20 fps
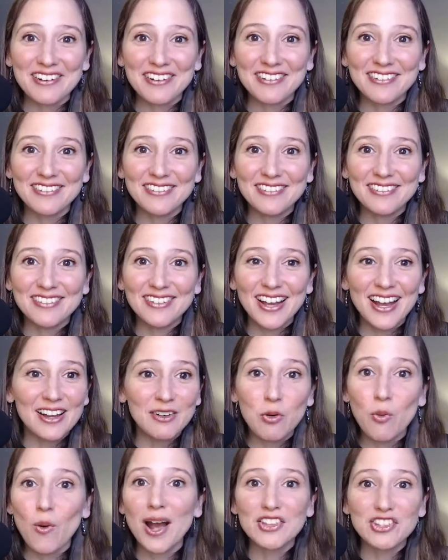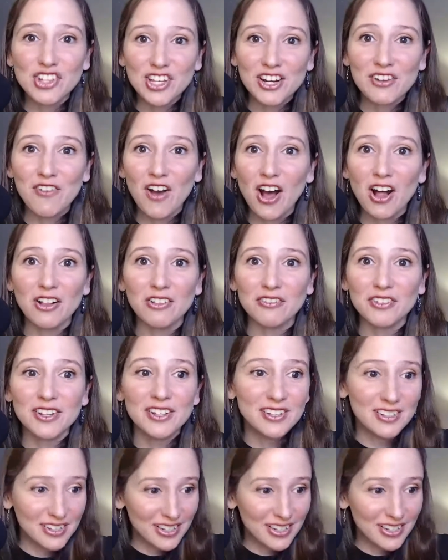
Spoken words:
ear and watch it evolve